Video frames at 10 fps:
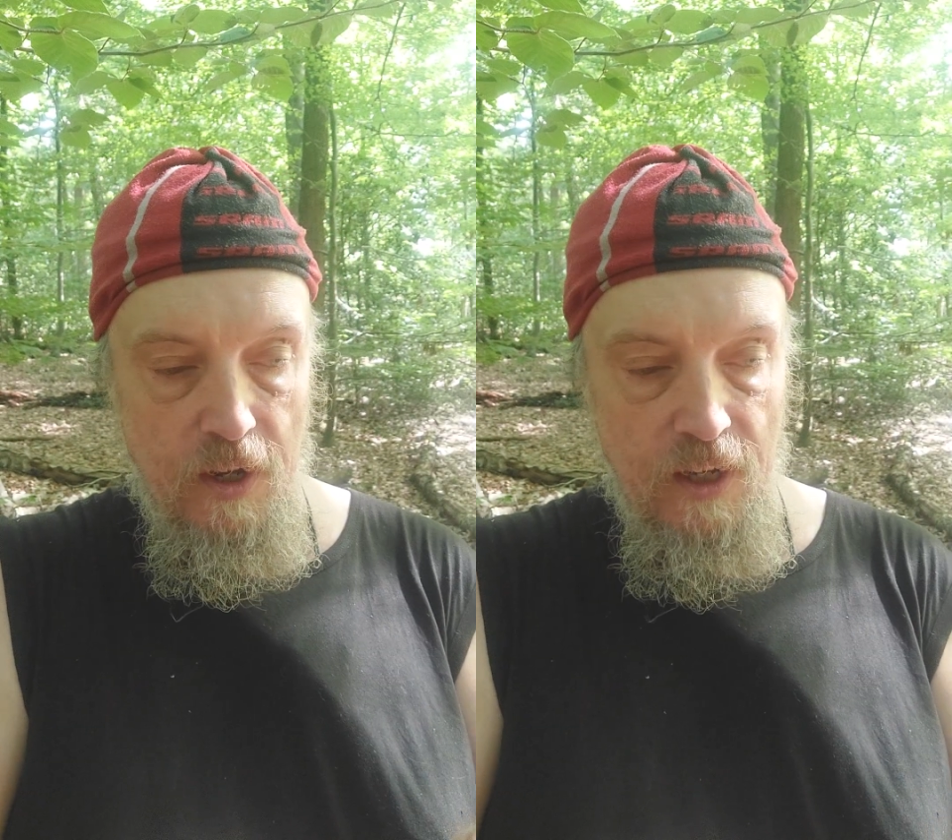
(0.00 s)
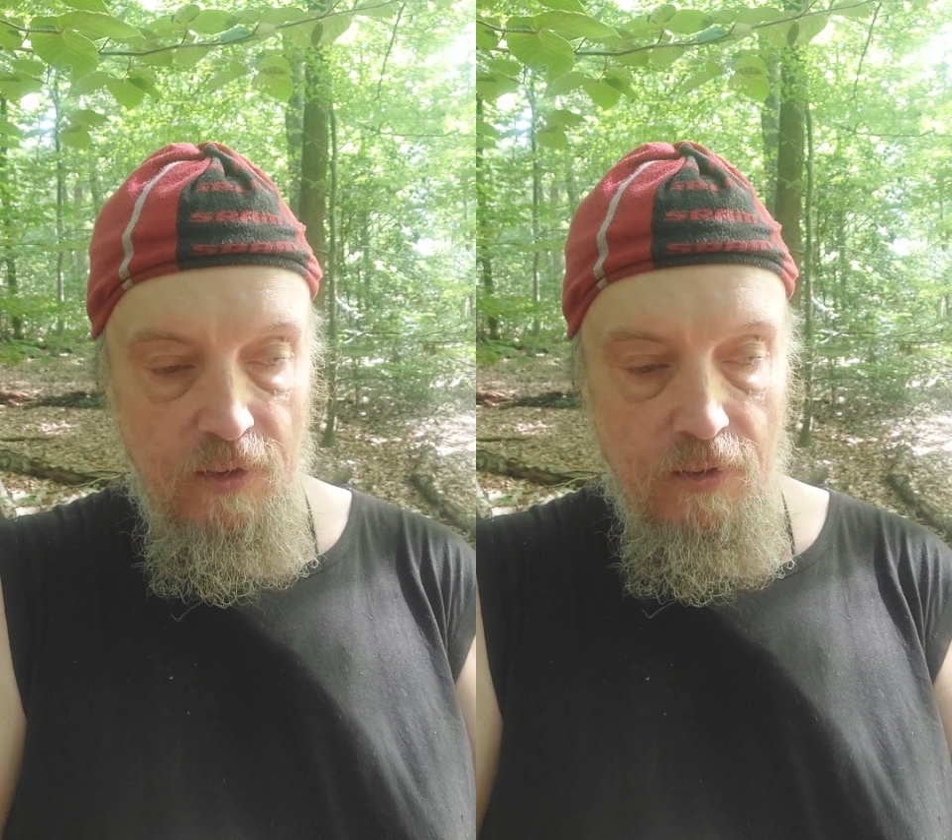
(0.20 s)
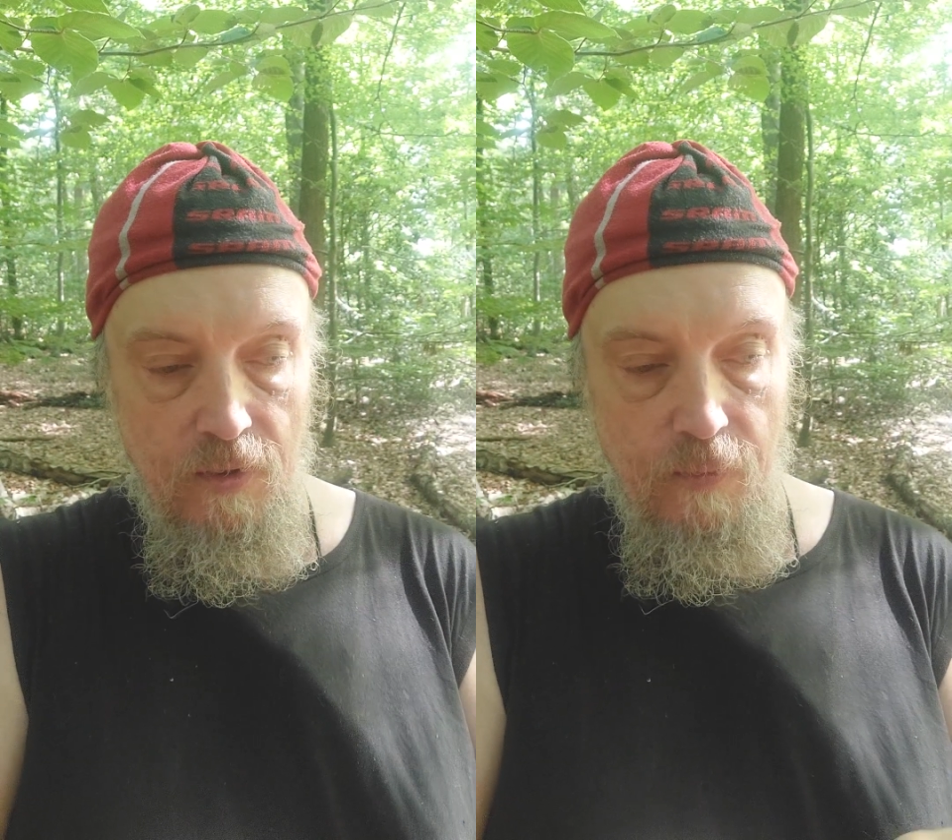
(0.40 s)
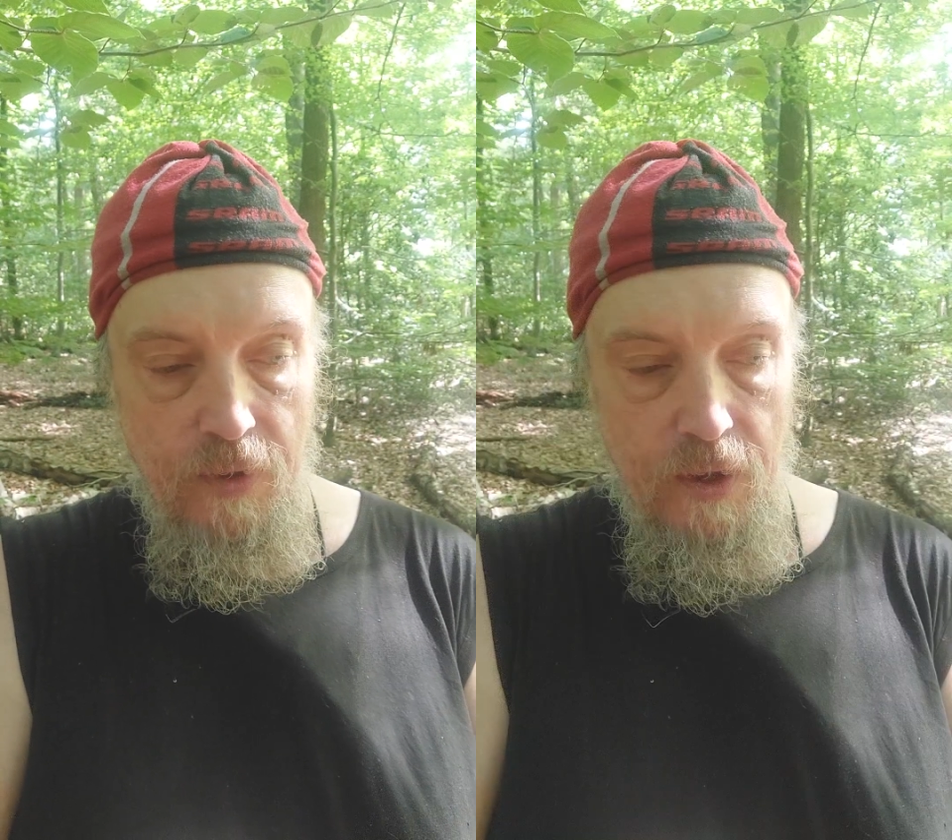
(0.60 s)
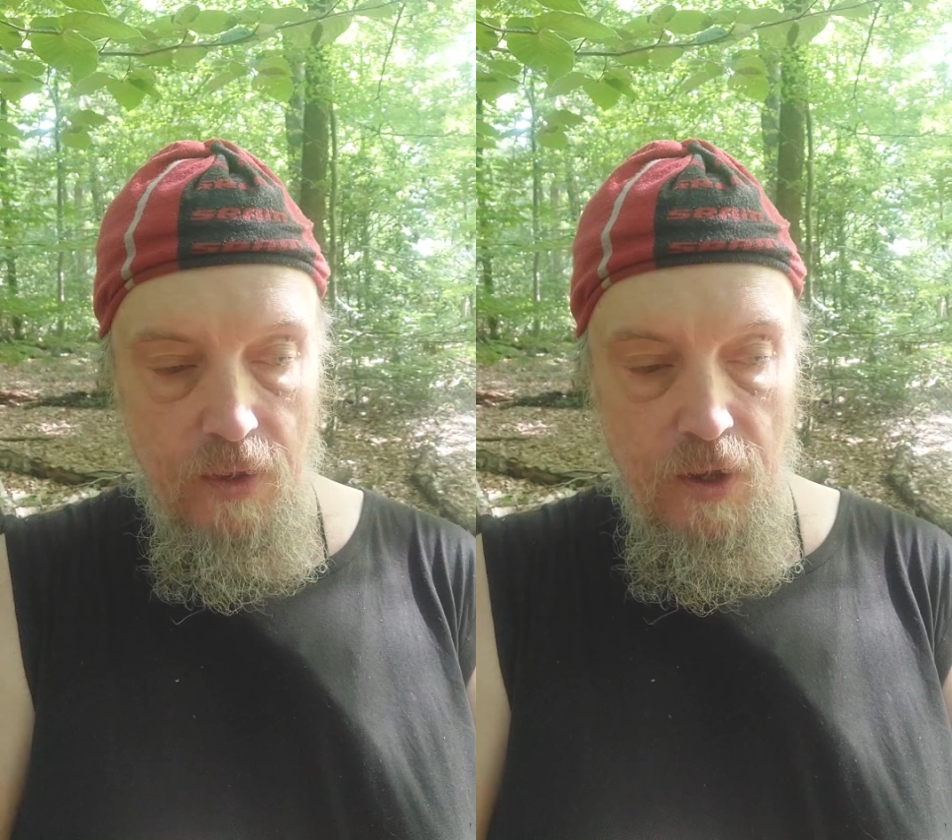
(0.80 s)
hit
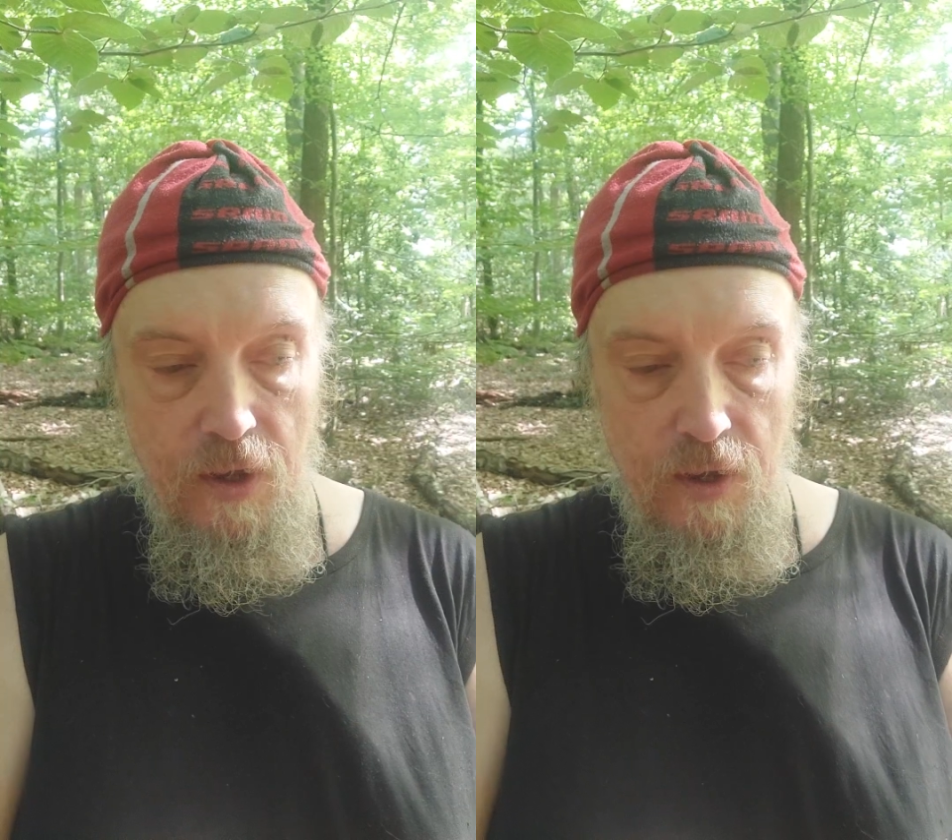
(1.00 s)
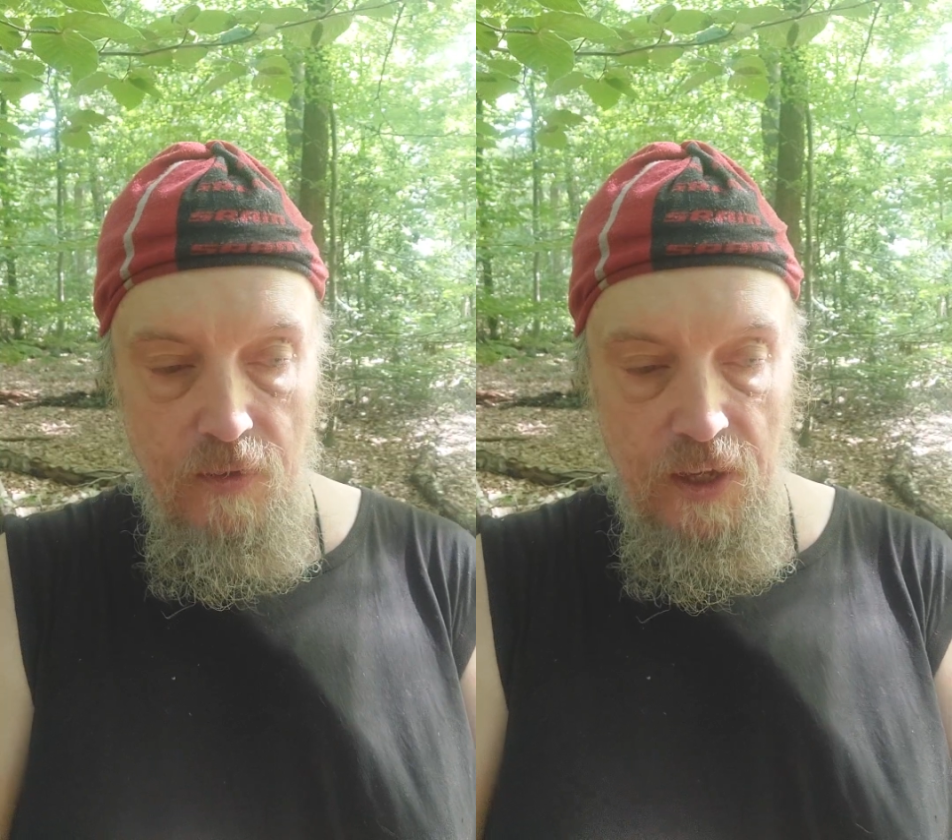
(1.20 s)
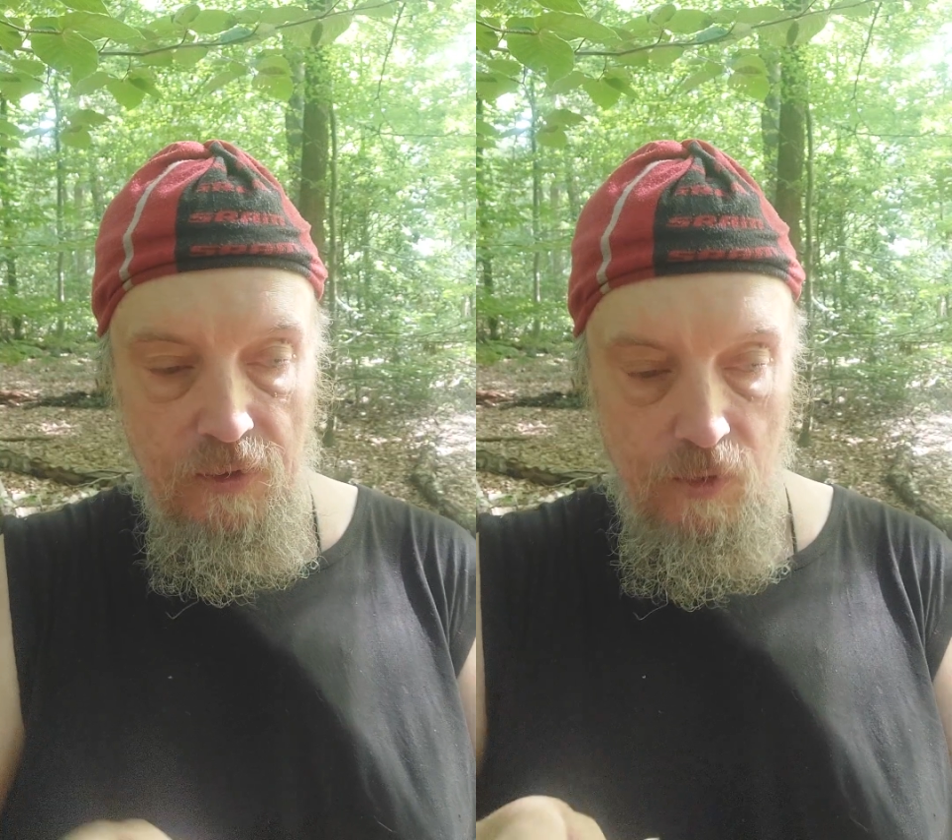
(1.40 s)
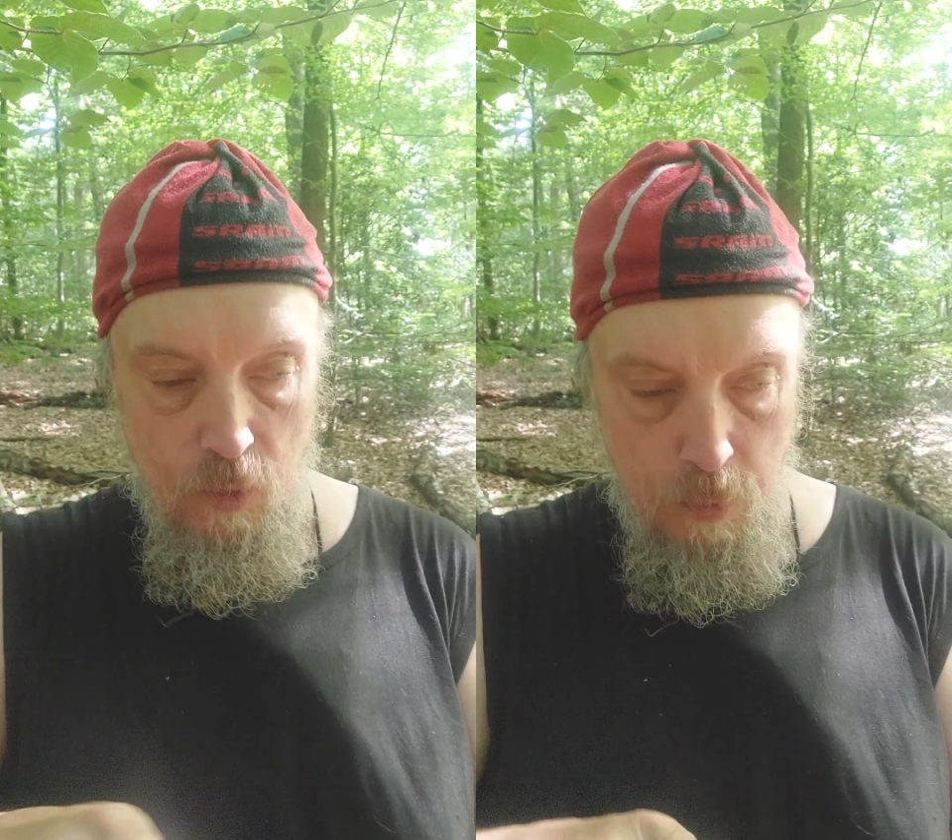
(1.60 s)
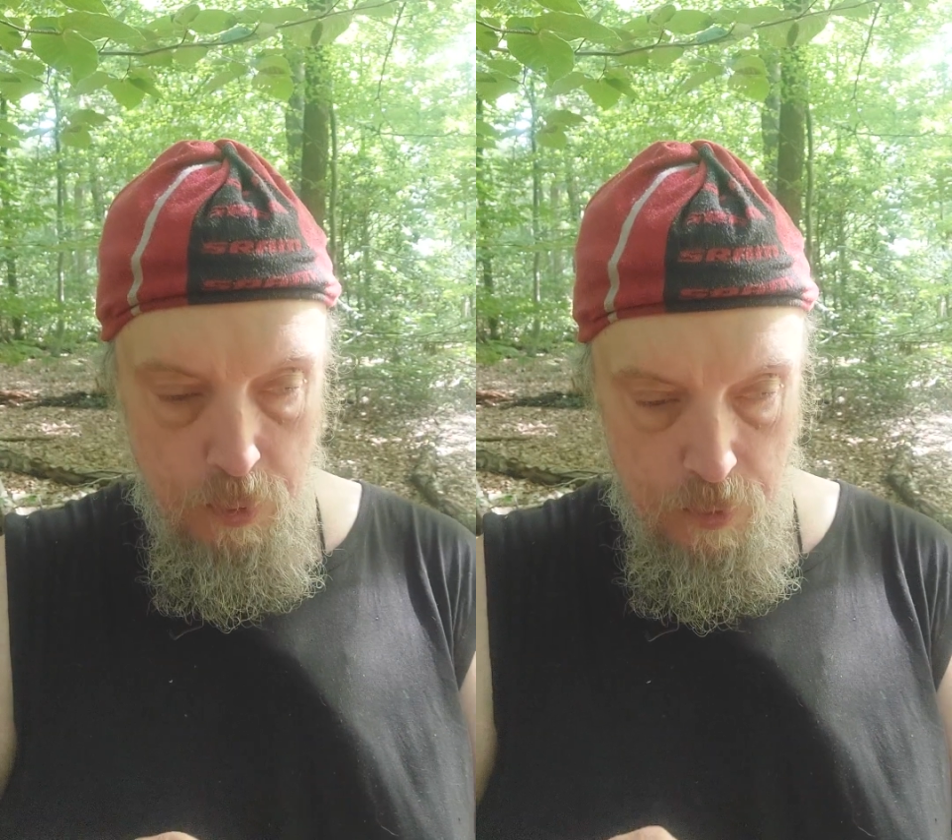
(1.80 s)
the next
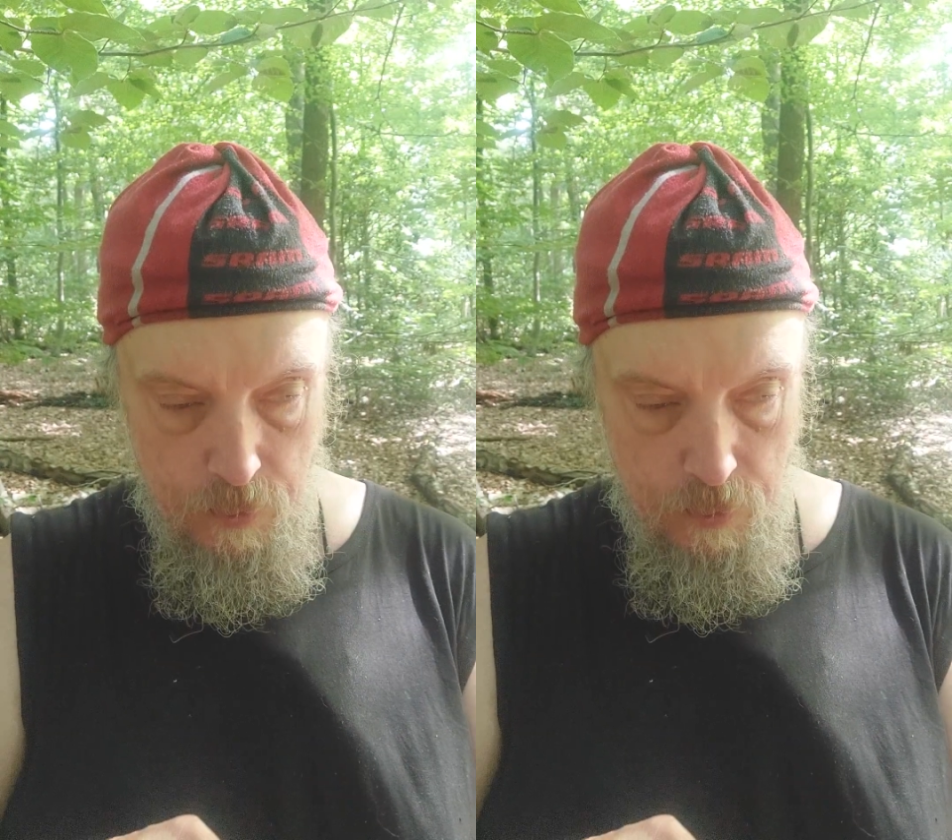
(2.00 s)
loop,